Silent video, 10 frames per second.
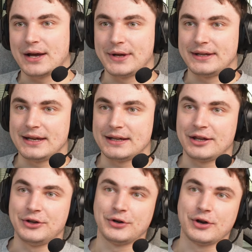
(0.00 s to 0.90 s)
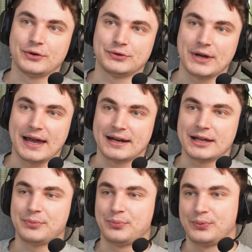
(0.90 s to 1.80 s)
how I did. You go to
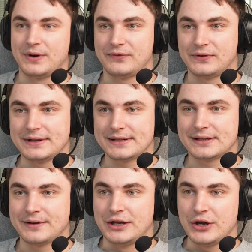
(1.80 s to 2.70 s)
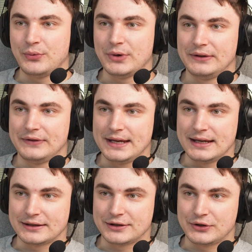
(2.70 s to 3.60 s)
edit, preference. You will
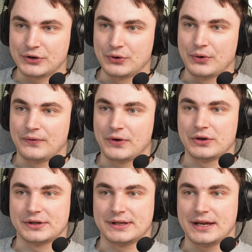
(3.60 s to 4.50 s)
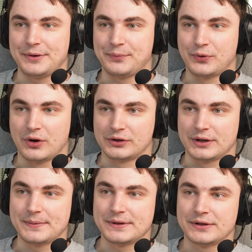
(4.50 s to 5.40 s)
need to first in
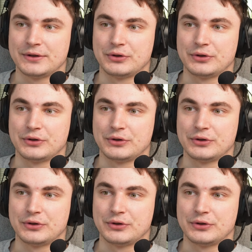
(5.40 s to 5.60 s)
programs